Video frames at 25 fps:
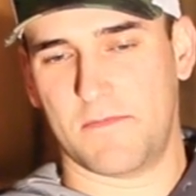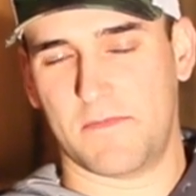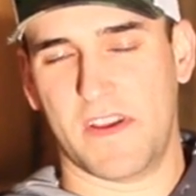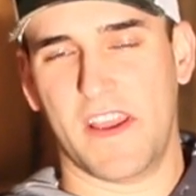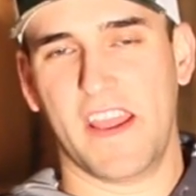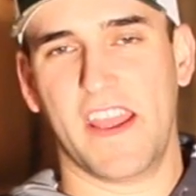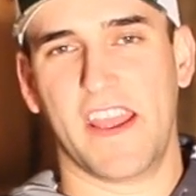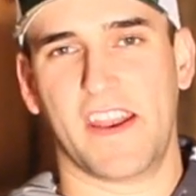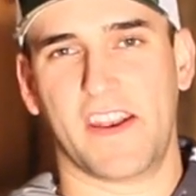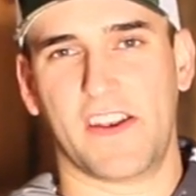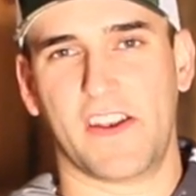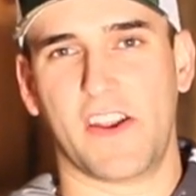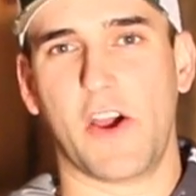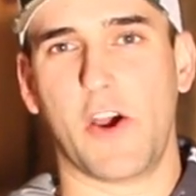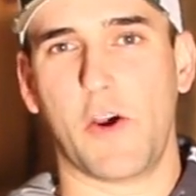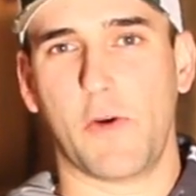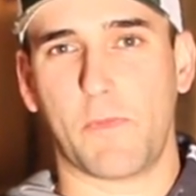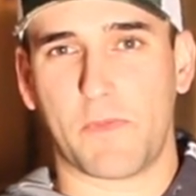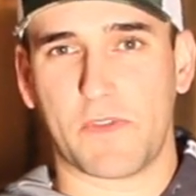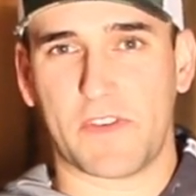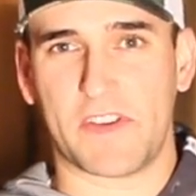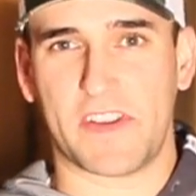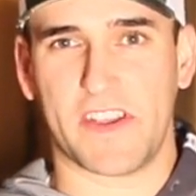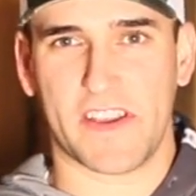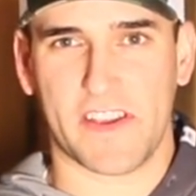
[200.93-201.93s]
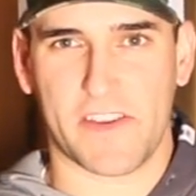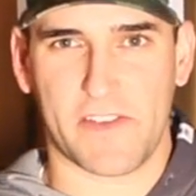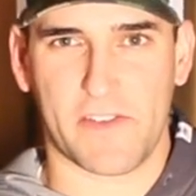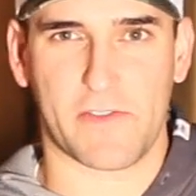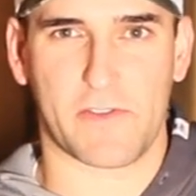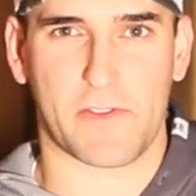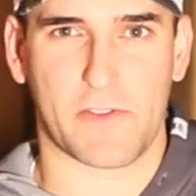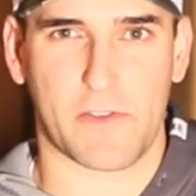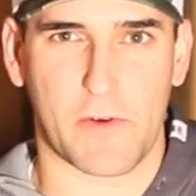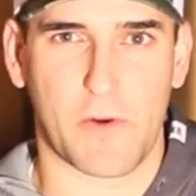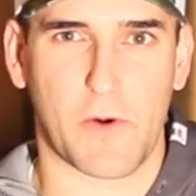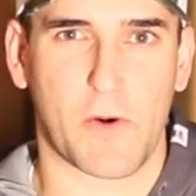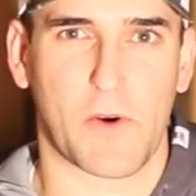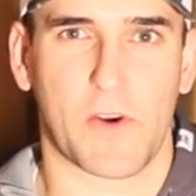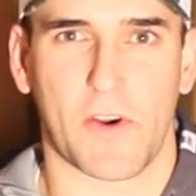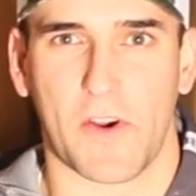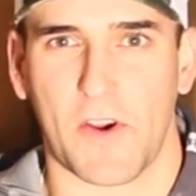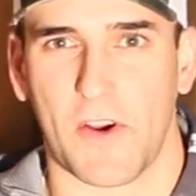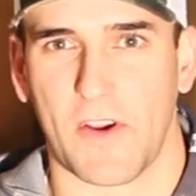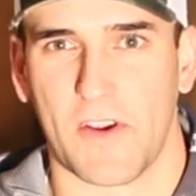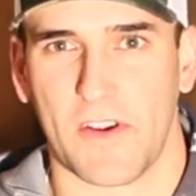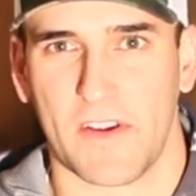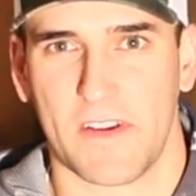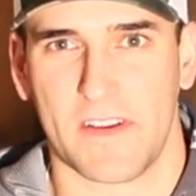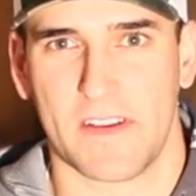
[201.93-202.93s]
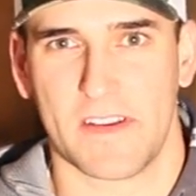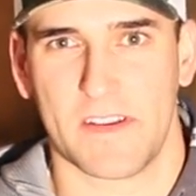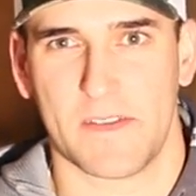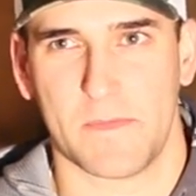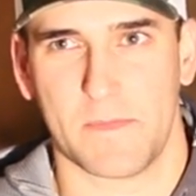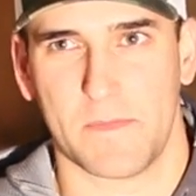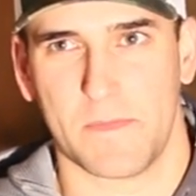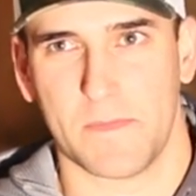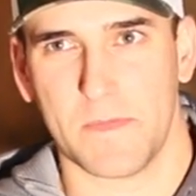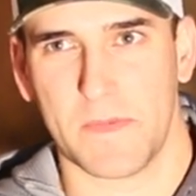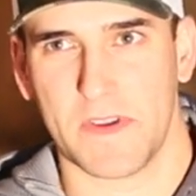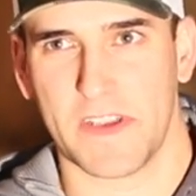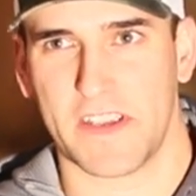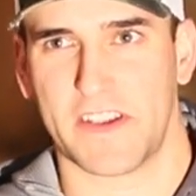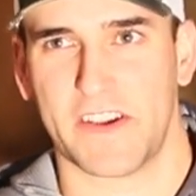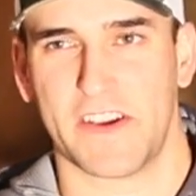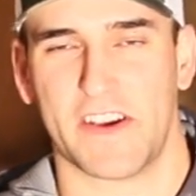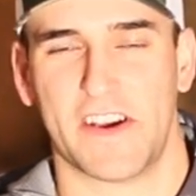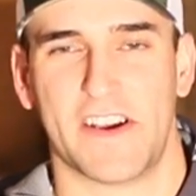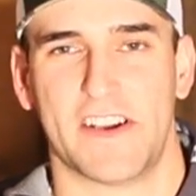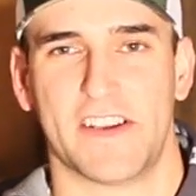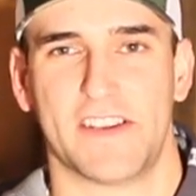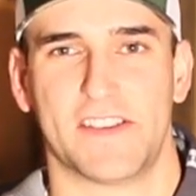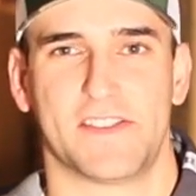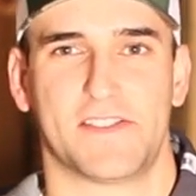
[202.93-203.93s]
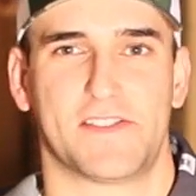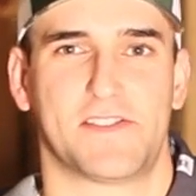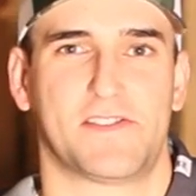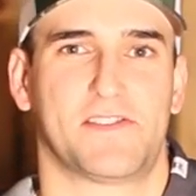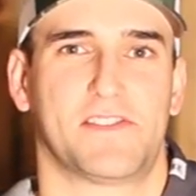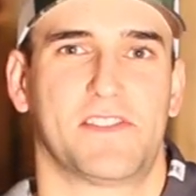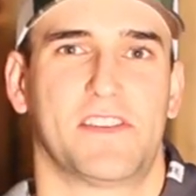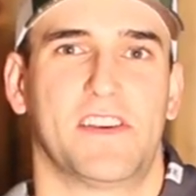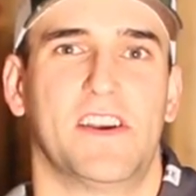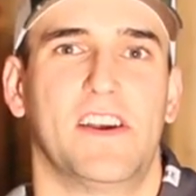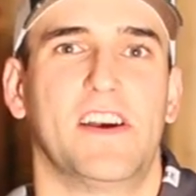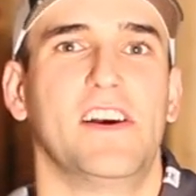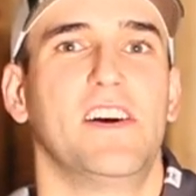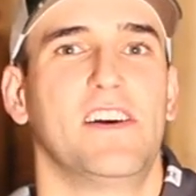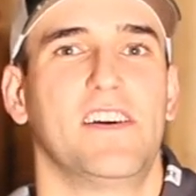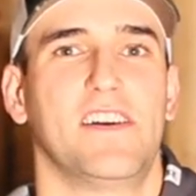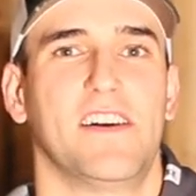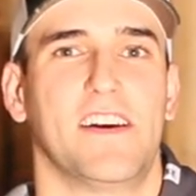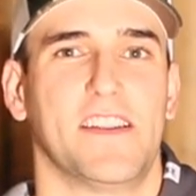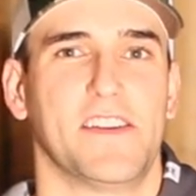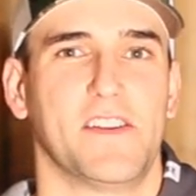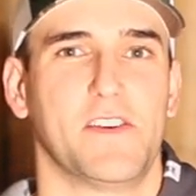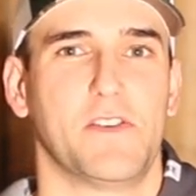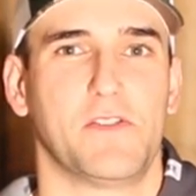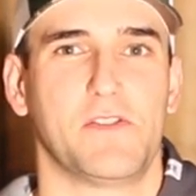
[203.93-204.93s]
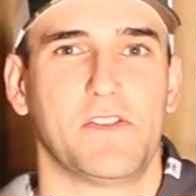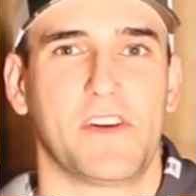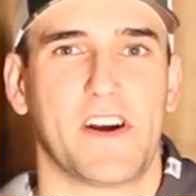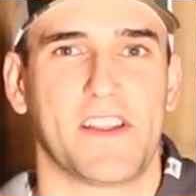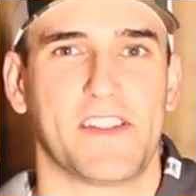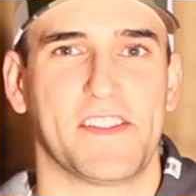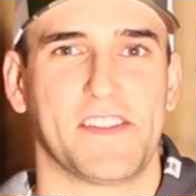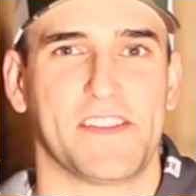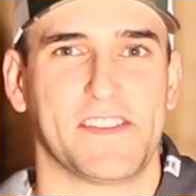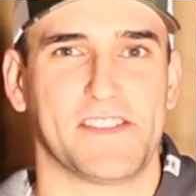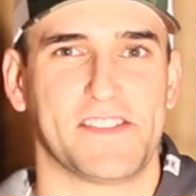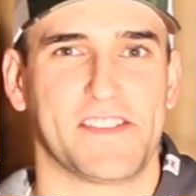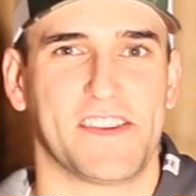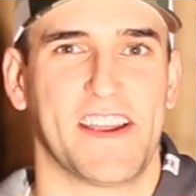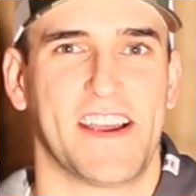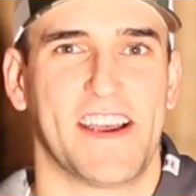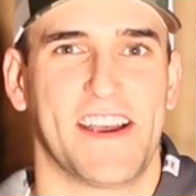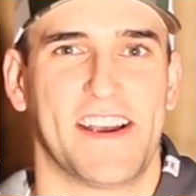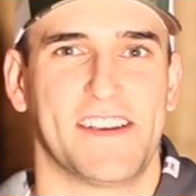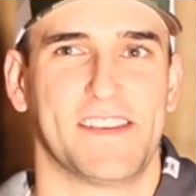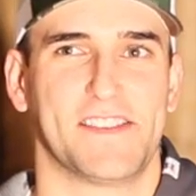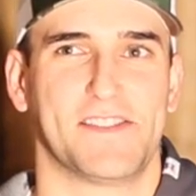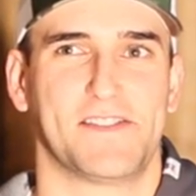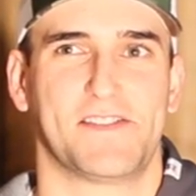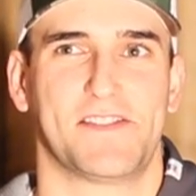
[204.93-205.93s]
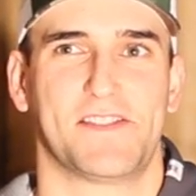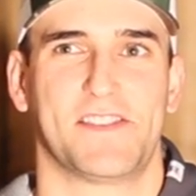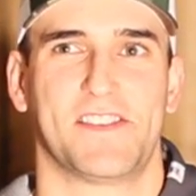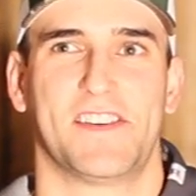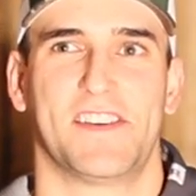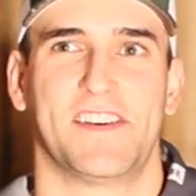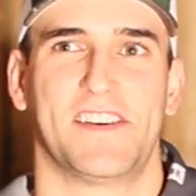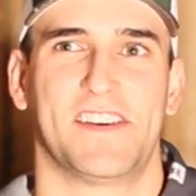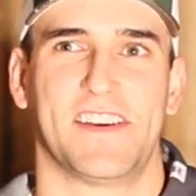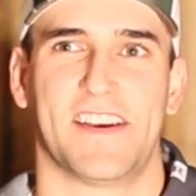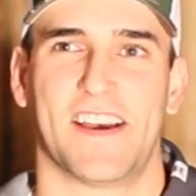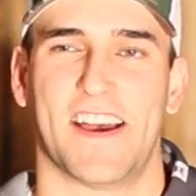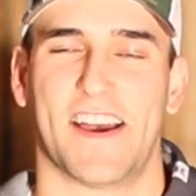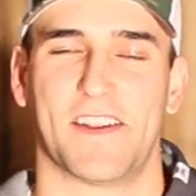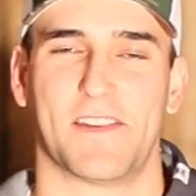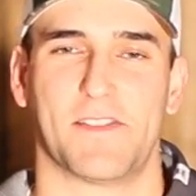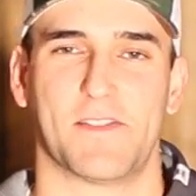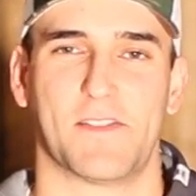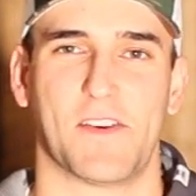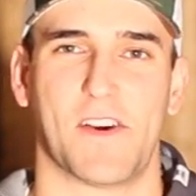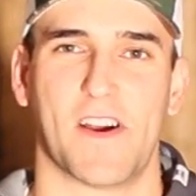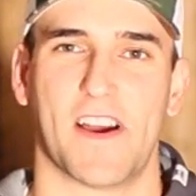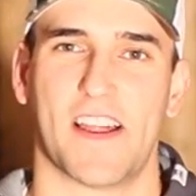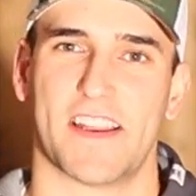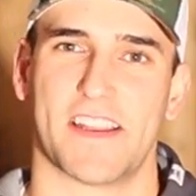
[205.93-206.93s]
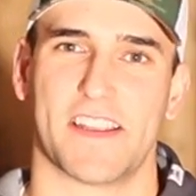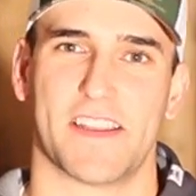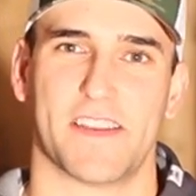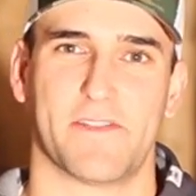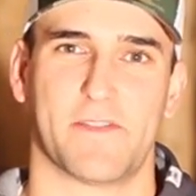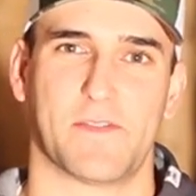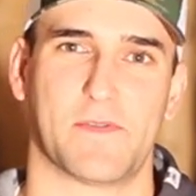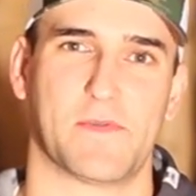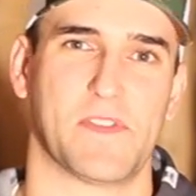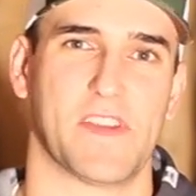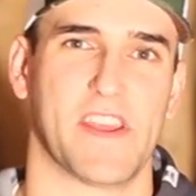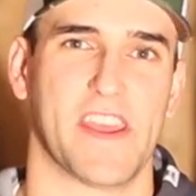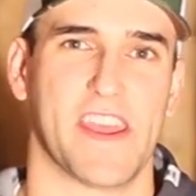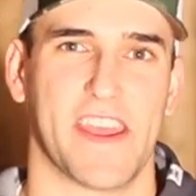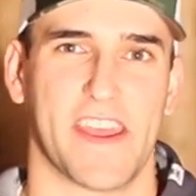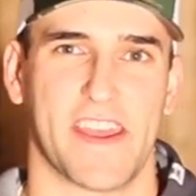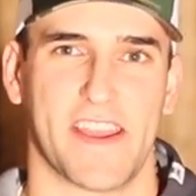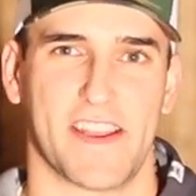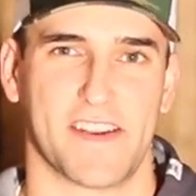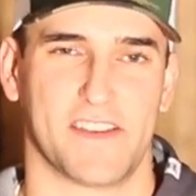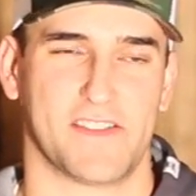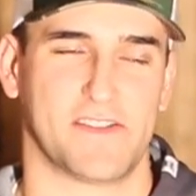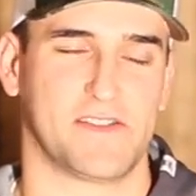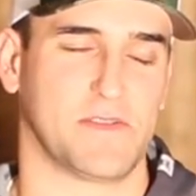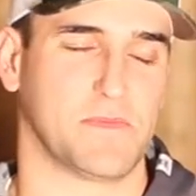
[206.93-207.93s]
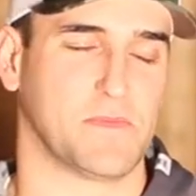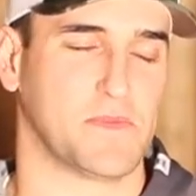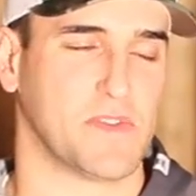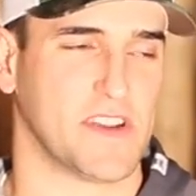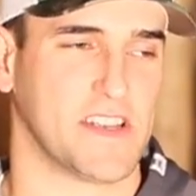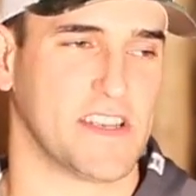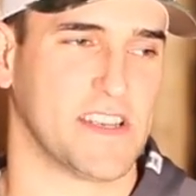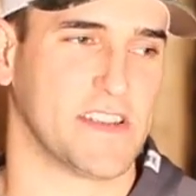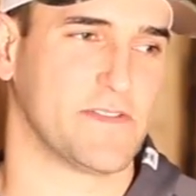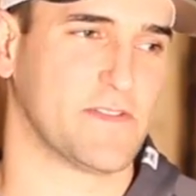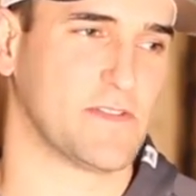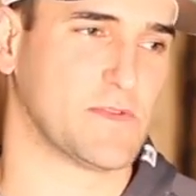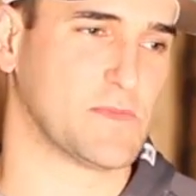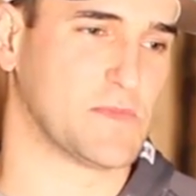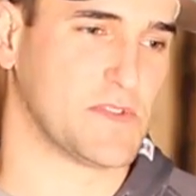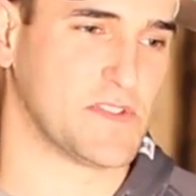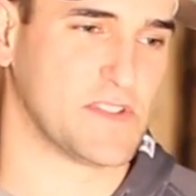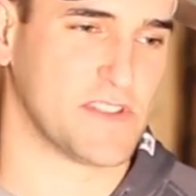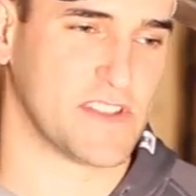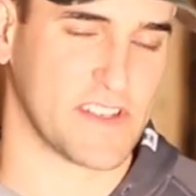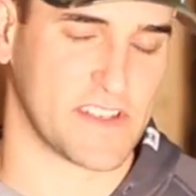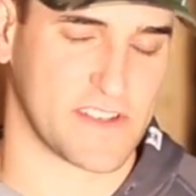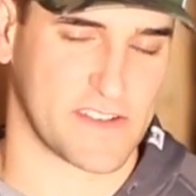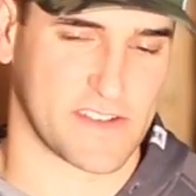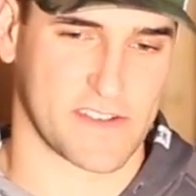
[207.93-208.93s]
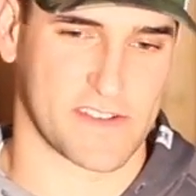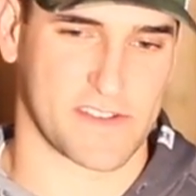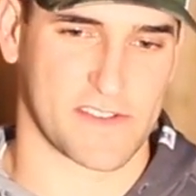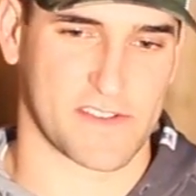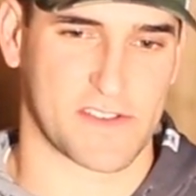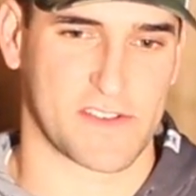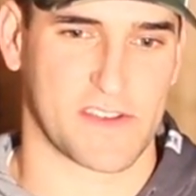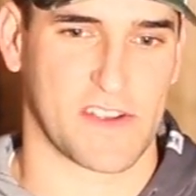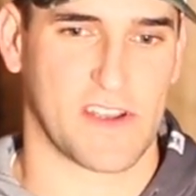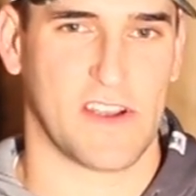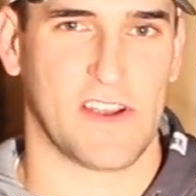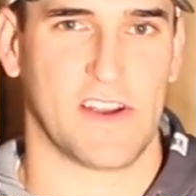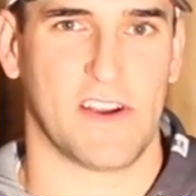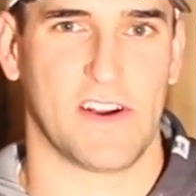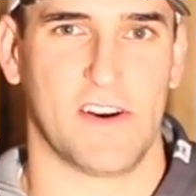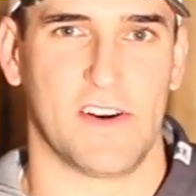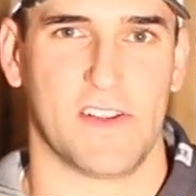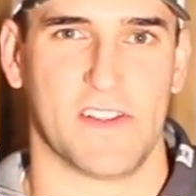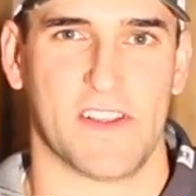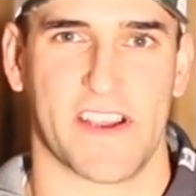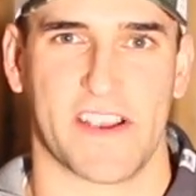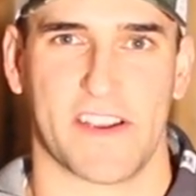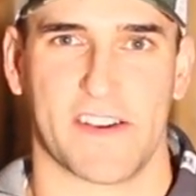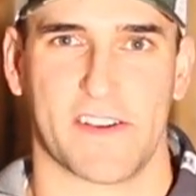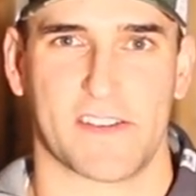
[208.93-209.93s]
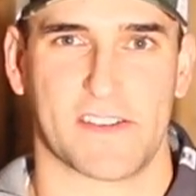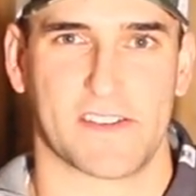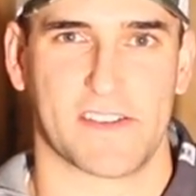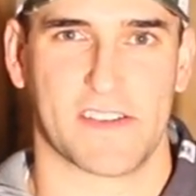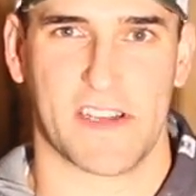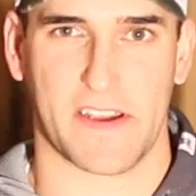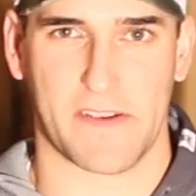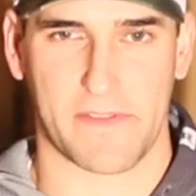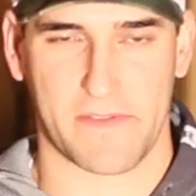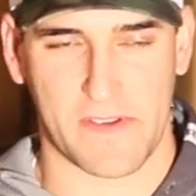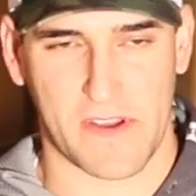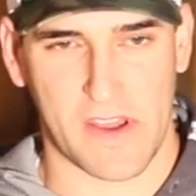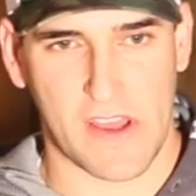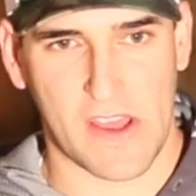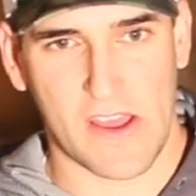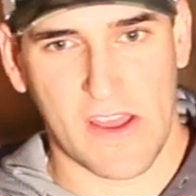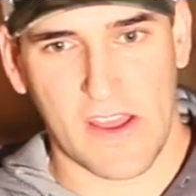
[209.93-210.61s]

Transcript: in no particular order, because I know a lot of these guys, I don't know how to give them the edge to play different positions, all that good stuff.